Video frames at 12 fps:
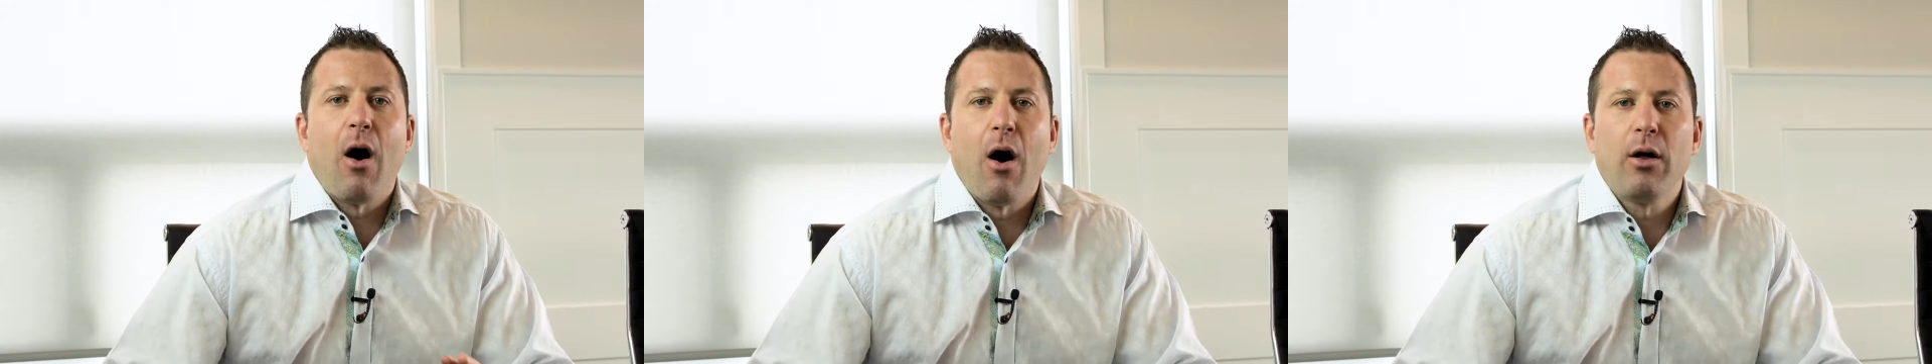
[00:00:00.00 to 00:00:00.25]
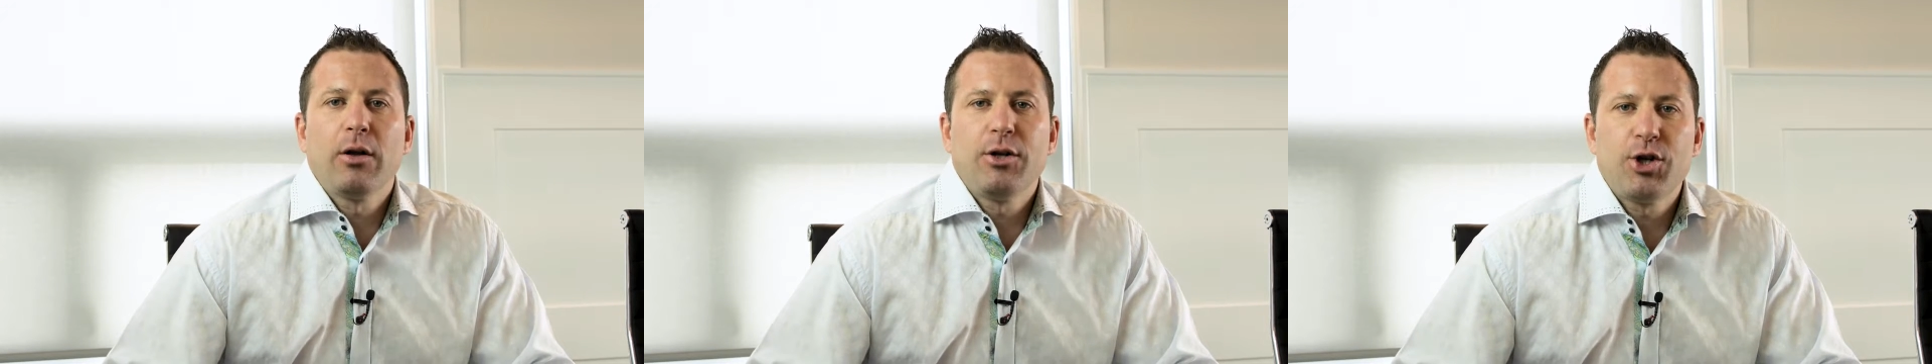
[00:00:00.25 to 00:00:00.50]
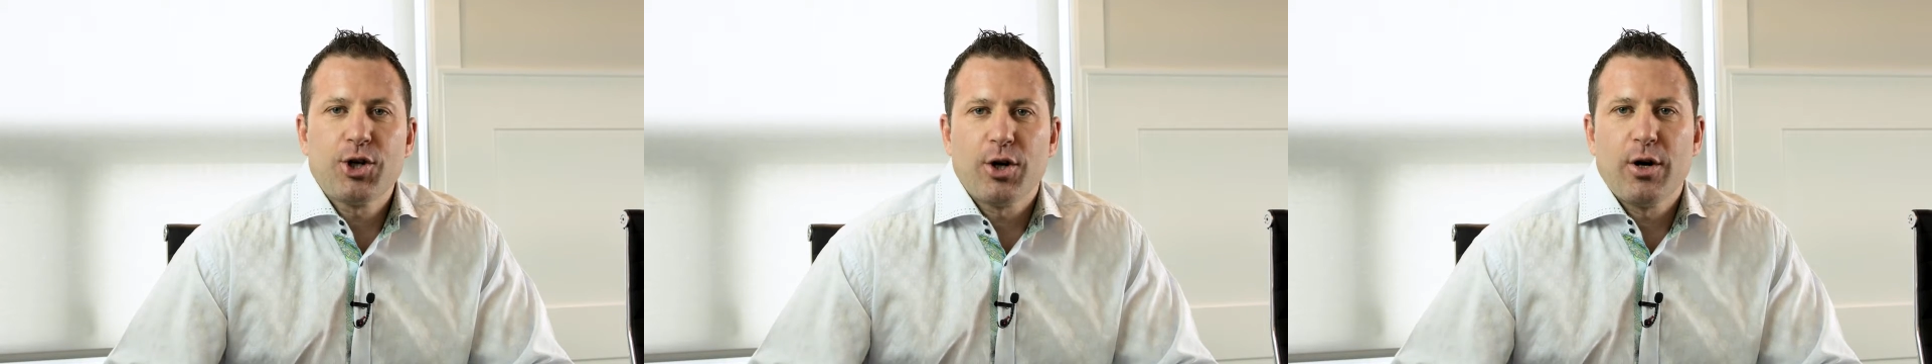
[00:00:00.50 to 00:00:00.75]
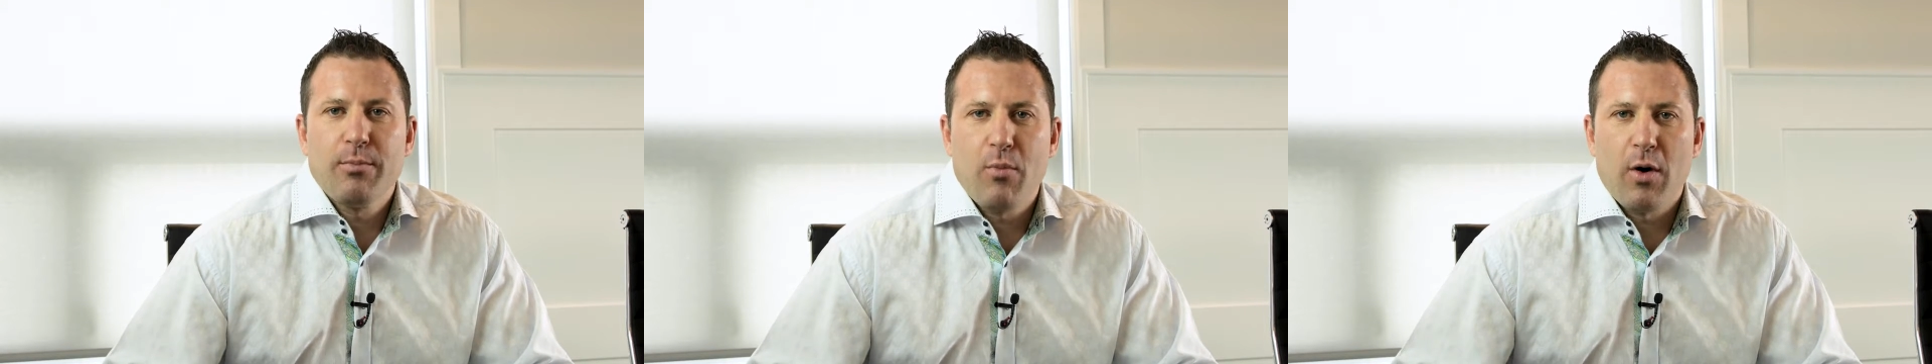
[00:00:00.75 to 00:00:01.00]
All
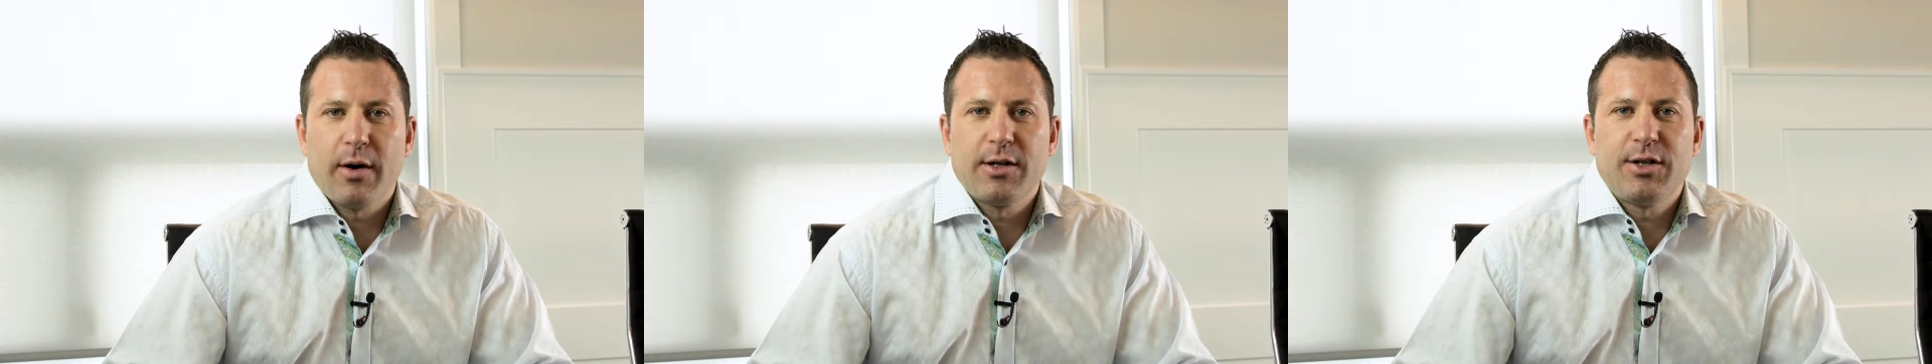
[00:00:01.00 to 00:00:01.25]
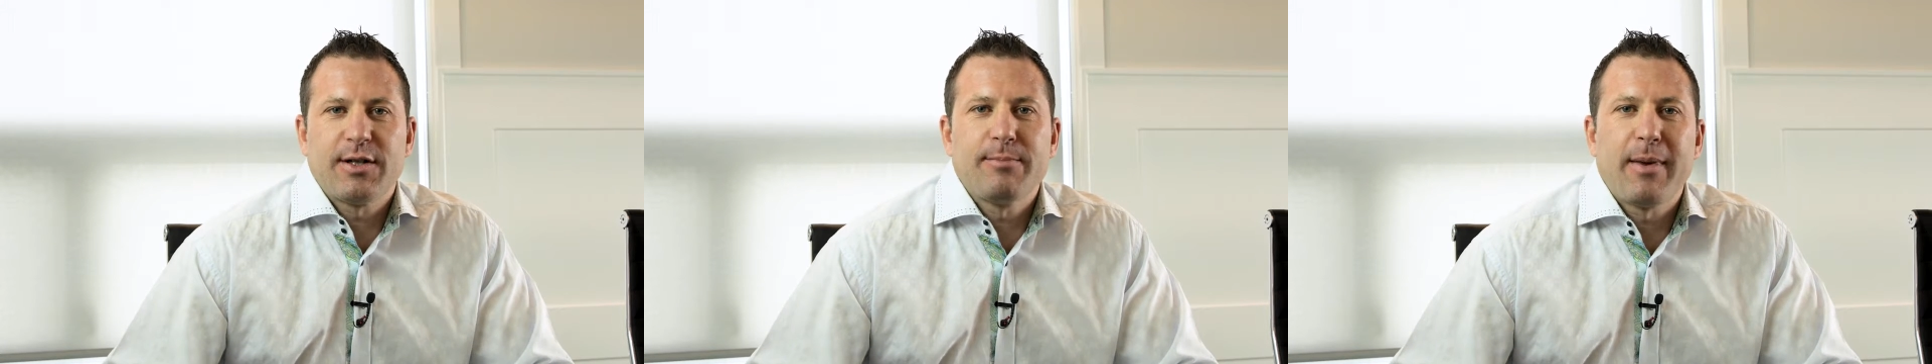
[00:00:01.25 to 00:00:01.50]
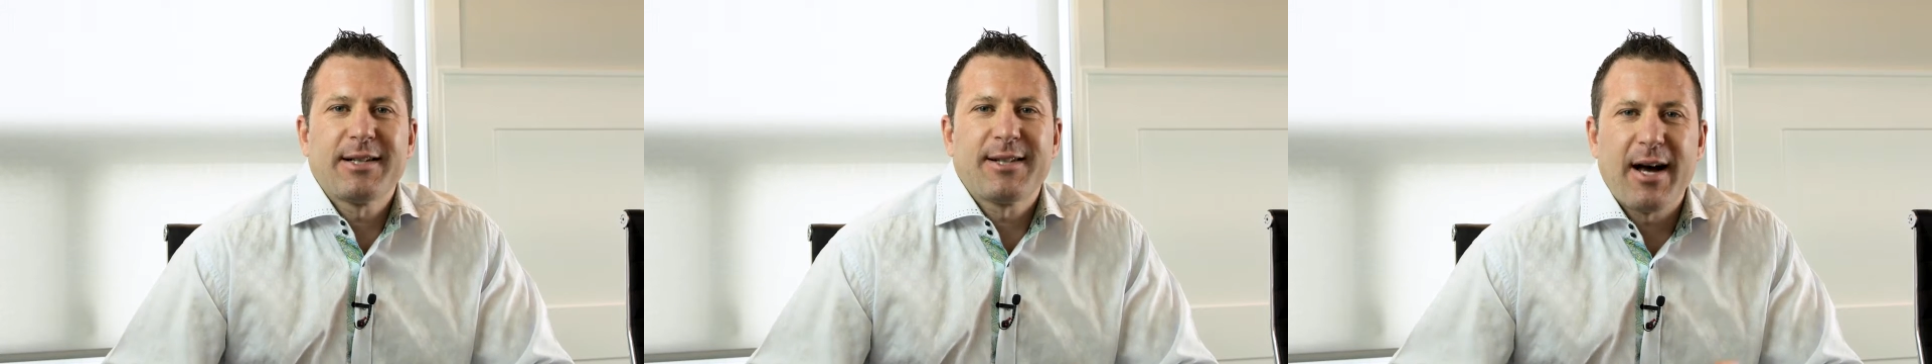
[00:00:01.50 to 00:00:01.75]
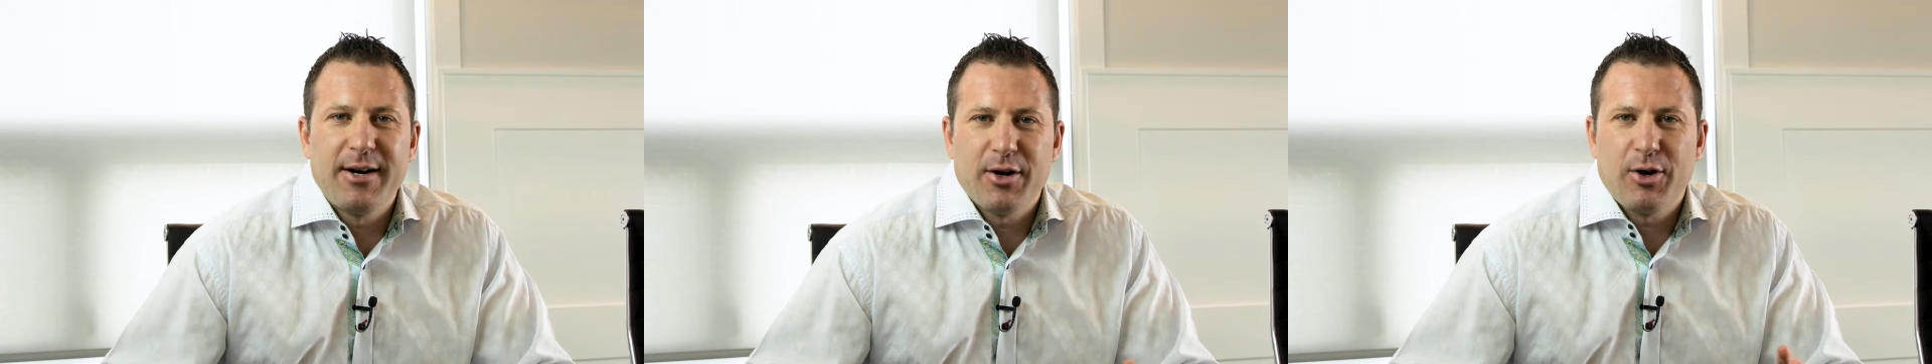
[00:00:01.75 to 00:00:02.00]
insured mortgages
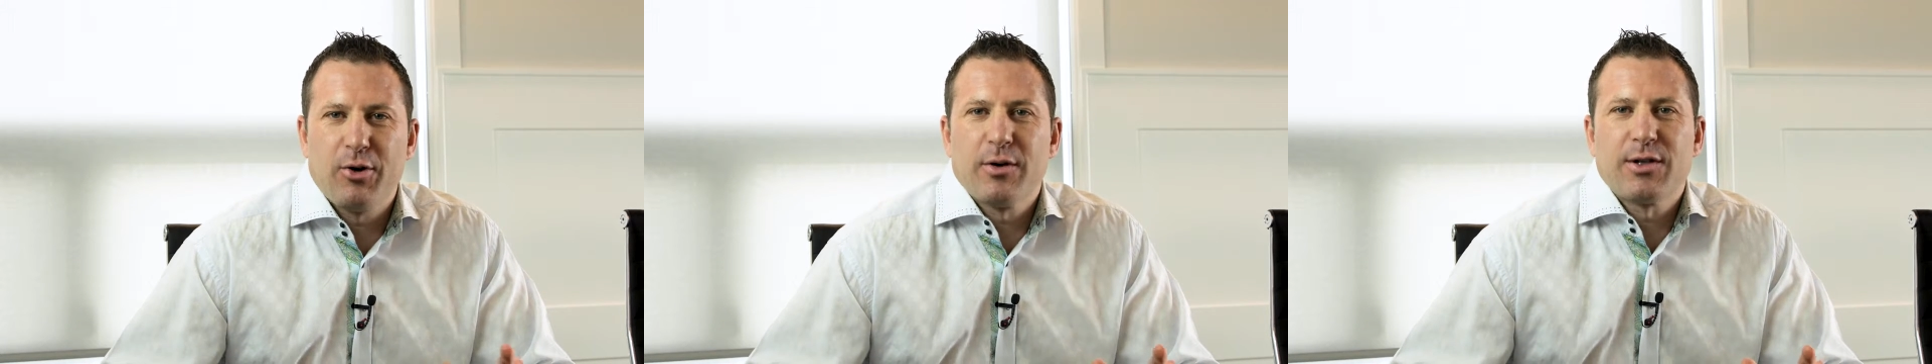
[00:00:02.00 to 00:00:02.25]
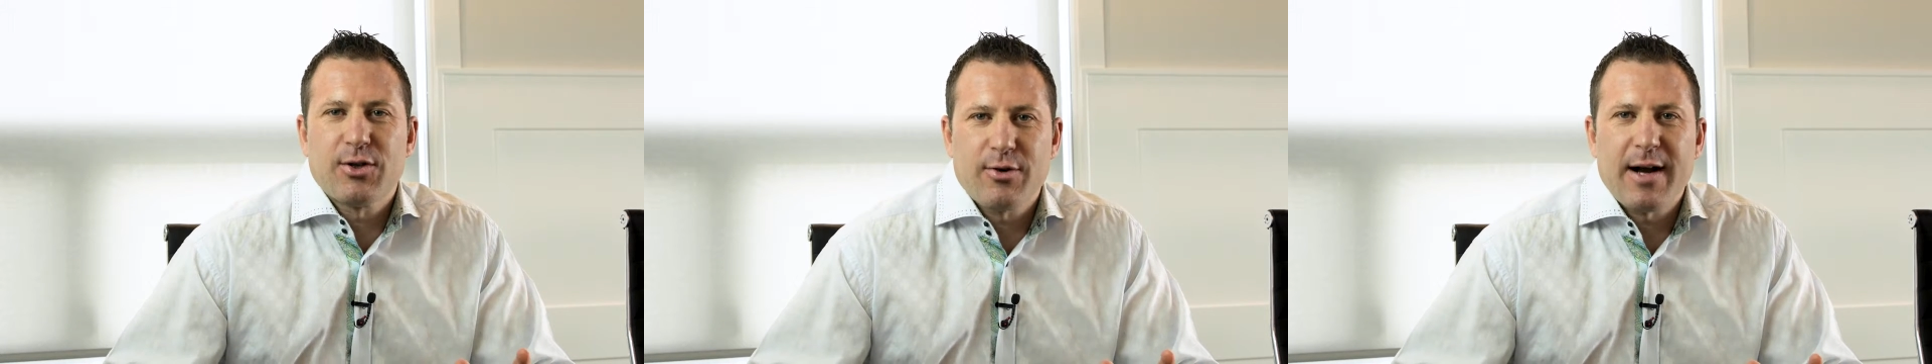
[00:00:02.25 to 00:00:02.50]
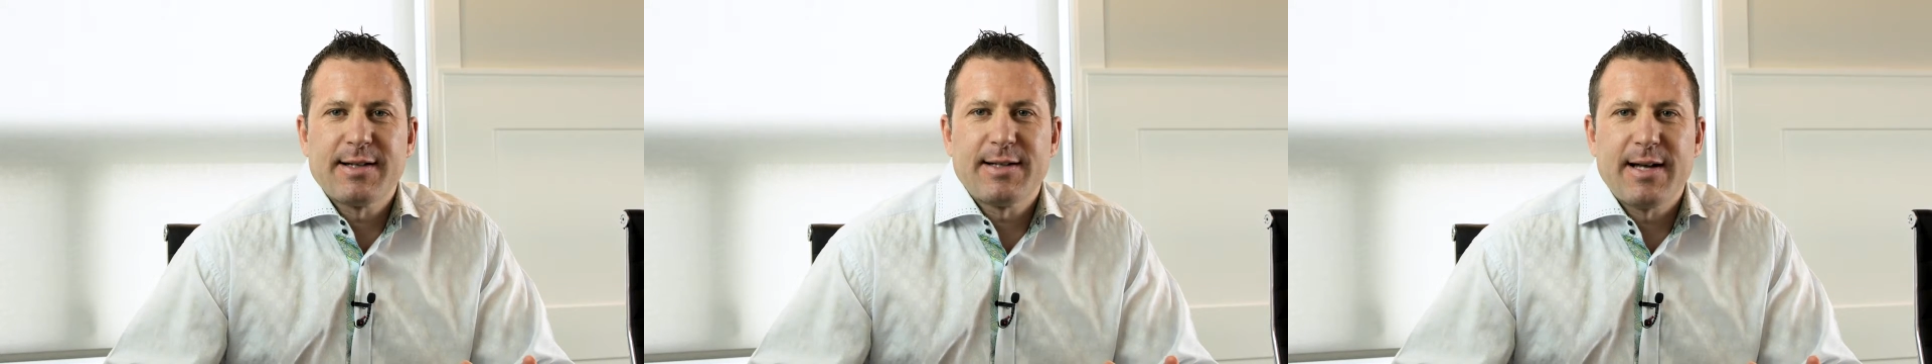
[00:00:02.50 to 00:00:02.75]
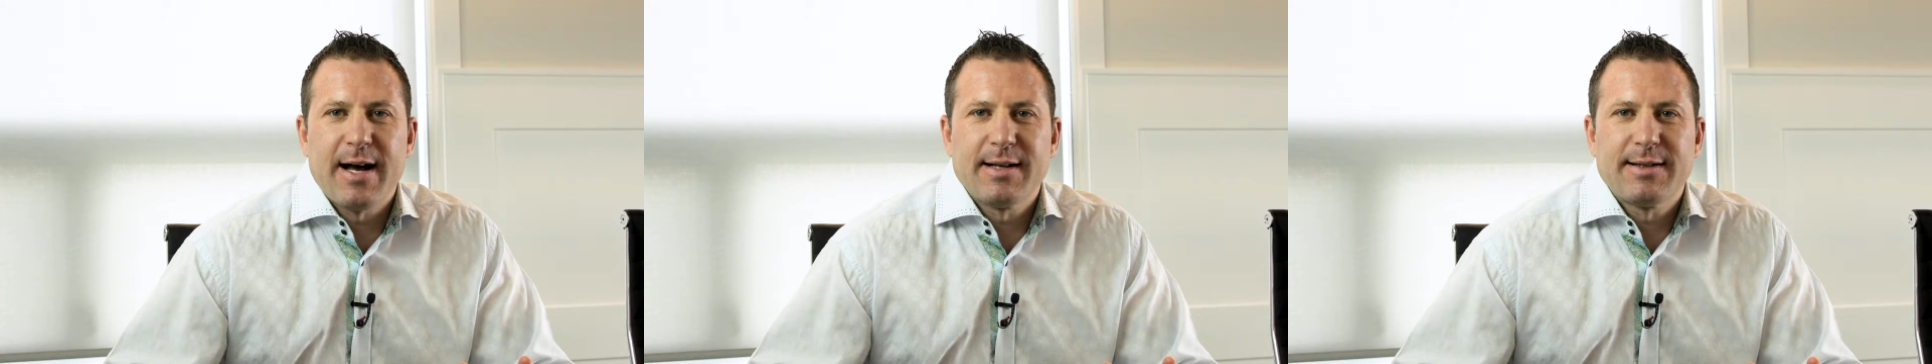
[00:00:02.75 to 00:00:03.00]
must undergo a
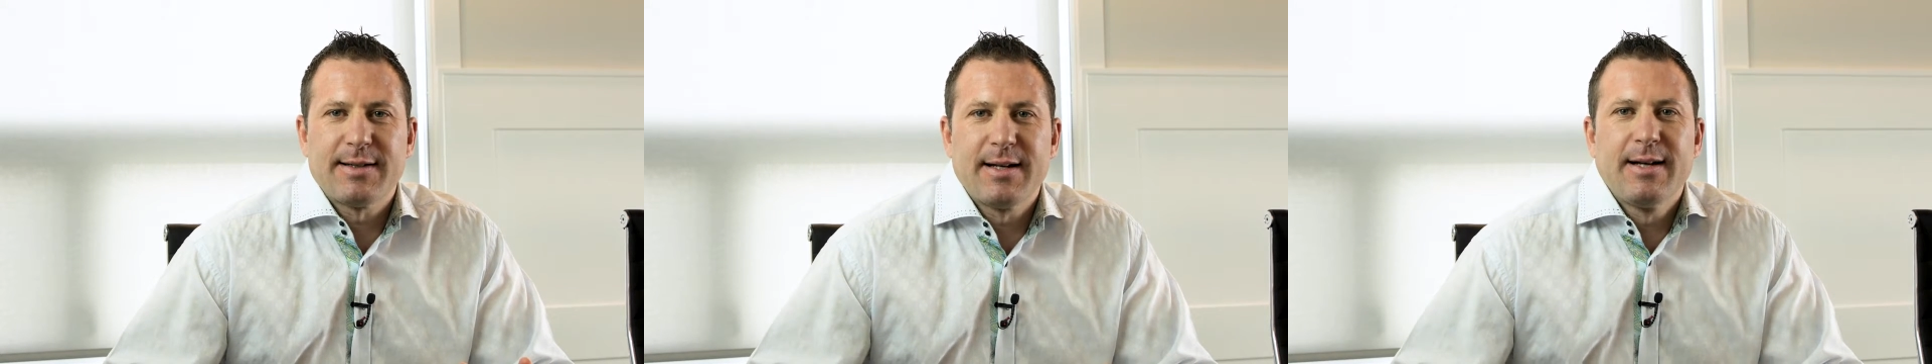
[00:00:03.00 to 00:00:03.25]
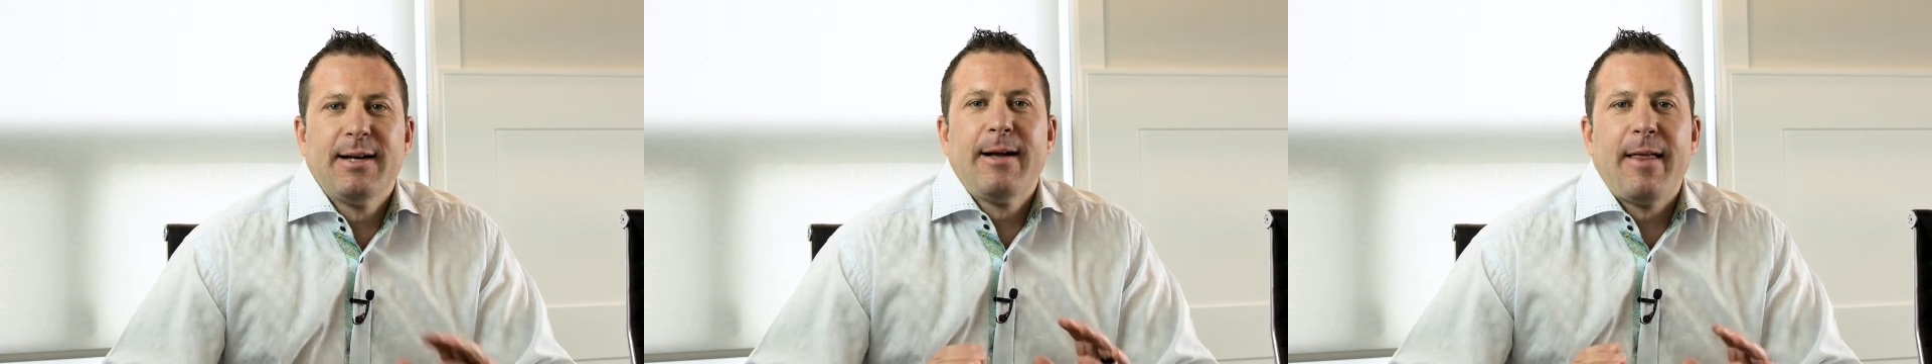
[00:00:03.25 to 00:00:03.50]
stress test.